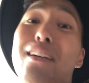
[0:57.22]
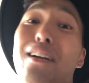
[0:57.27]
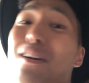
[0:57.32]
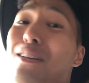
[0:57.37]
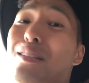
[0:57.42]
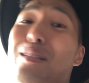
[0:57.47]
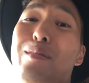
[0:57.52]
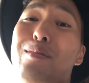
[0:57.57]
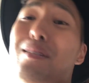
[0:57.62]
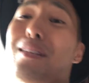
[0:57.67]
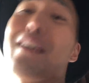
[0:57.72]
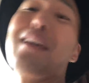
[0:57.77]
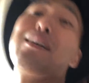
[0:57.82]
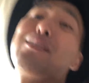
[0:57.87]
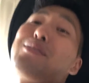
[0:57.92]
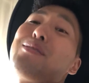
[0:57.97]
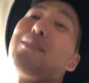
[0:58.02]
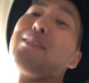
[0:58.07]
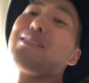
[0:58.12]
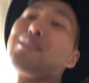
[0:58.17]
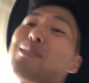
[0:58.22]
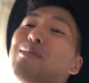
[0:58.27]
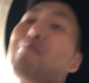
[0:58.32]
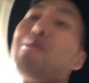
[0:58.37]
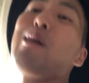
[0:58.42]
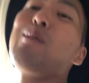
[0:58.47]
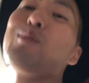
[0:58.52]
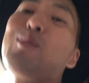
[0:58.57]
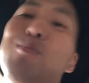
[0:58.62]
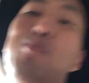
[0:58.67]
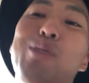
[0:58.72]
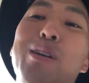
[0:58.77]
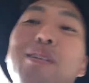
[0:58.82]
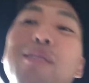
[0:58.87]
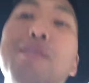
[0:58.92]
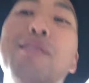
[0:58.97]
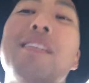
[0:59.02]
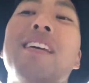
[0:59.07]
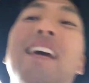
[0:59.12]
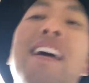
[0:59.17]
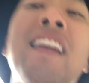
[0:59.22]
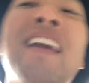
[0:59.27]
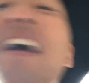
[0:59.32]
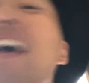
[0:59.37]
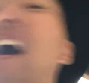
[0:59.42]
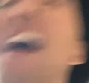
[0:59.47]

I got so scared, so I just grabbed the Pringles can.